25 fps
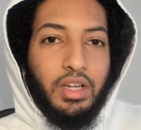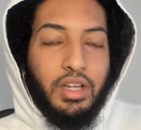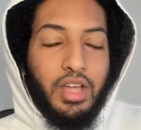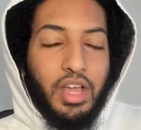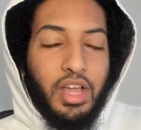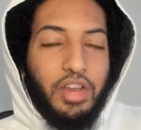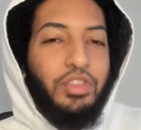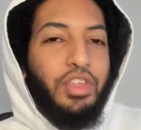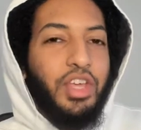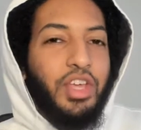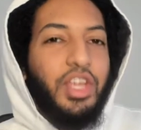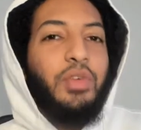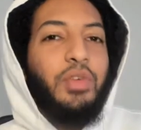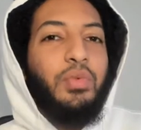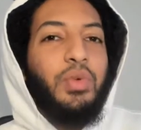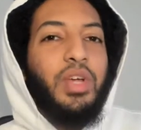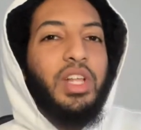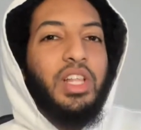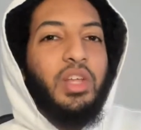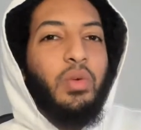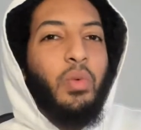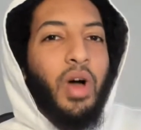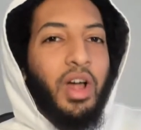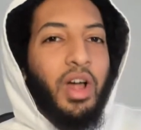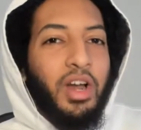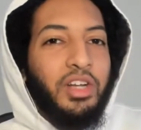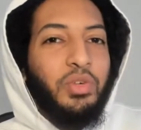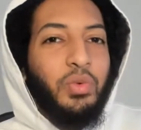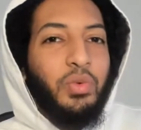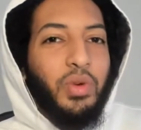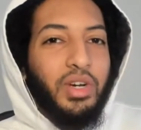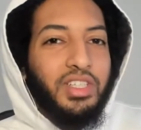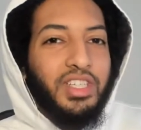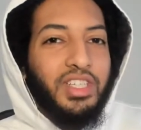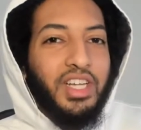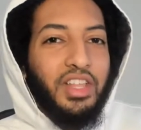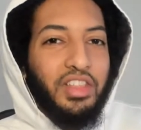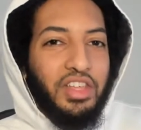And you think he really wanted to
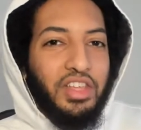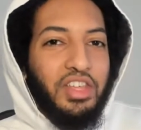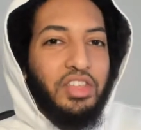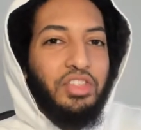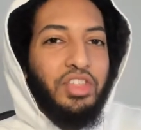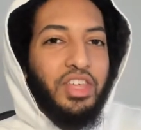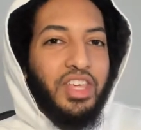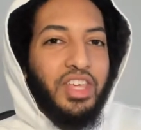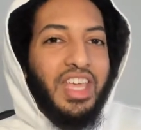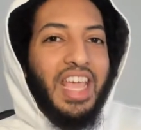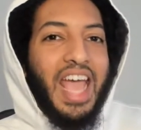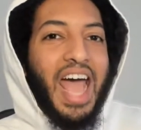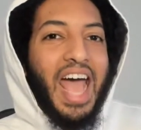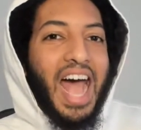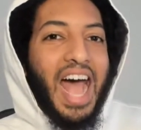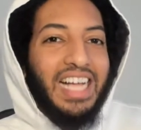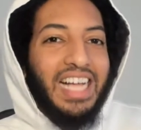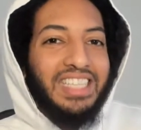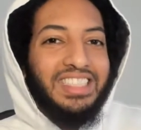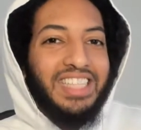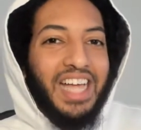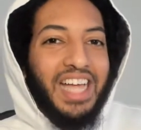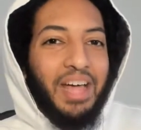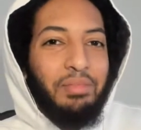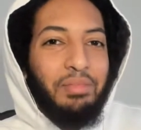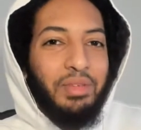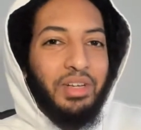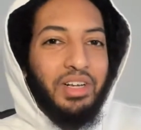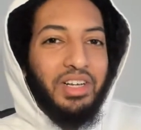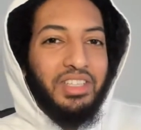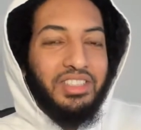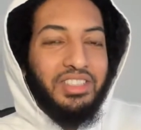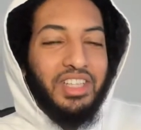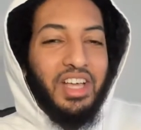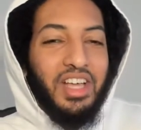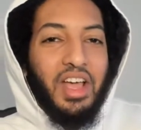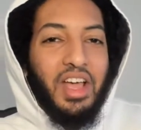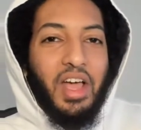work together? You think he asked that
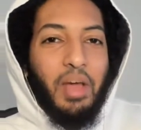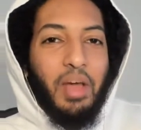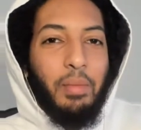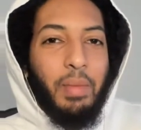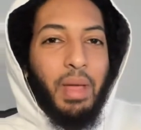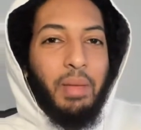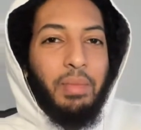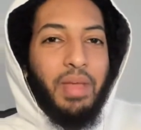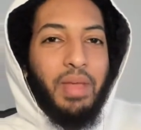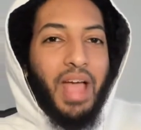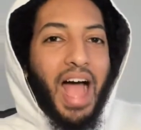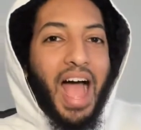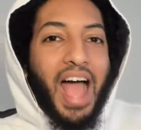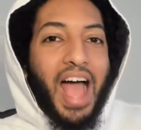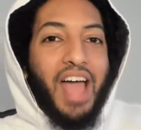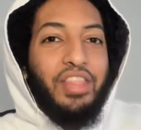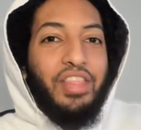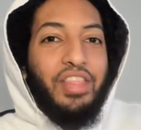because this